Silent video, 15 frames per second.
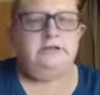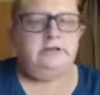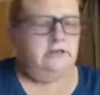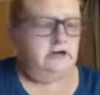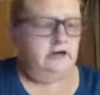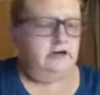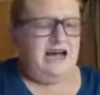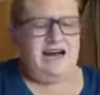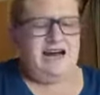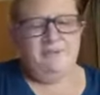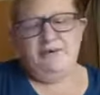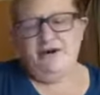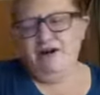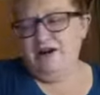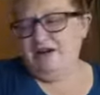Carla had a
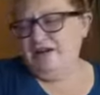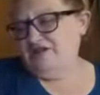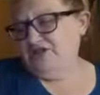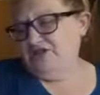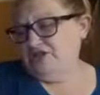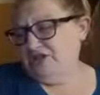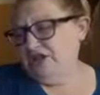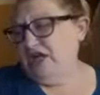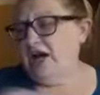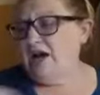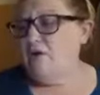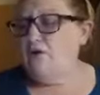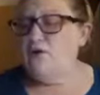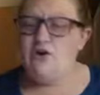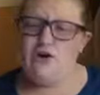party, so she
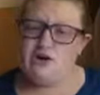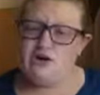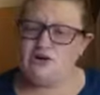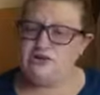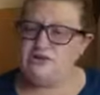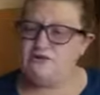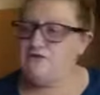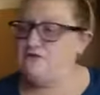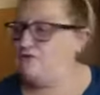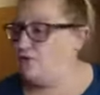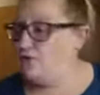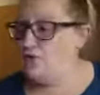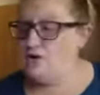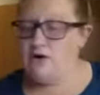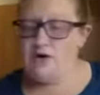got hers
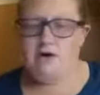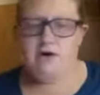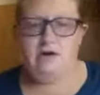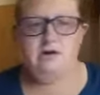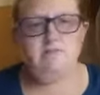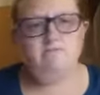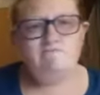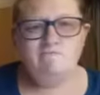for